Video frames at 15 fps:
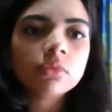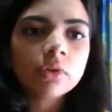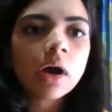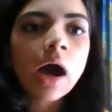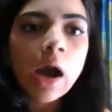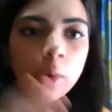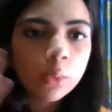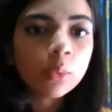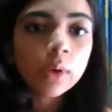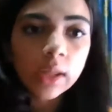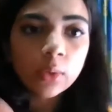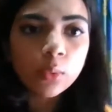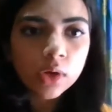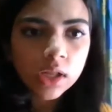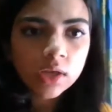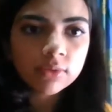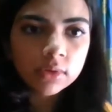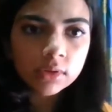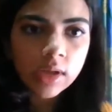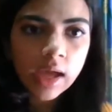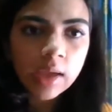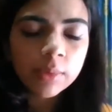like whatever
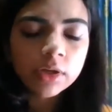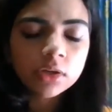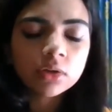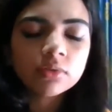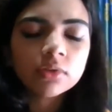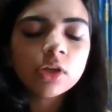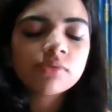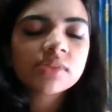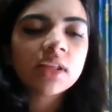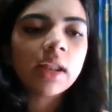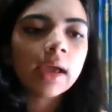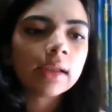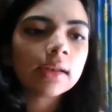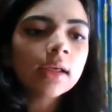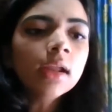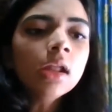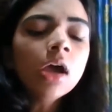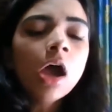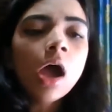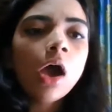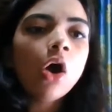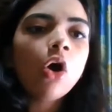time interval you've selected,
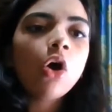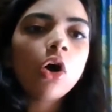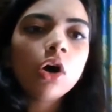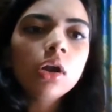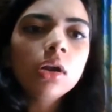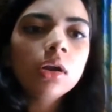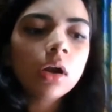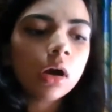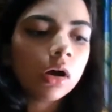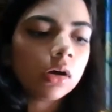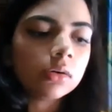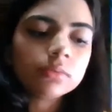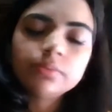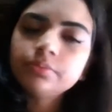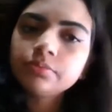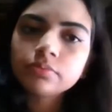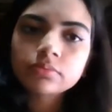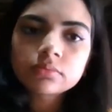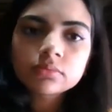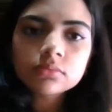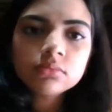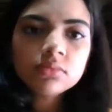or
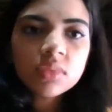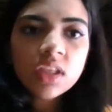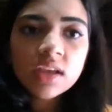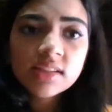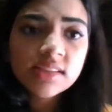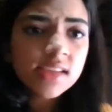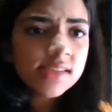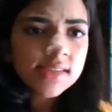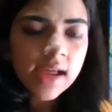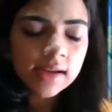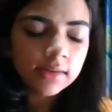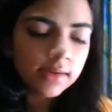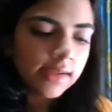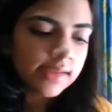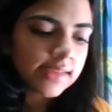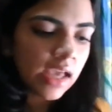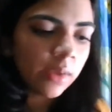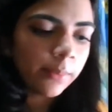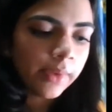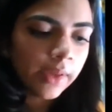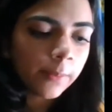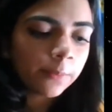it's a standard
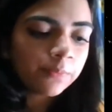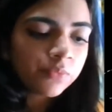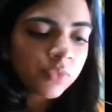SIP.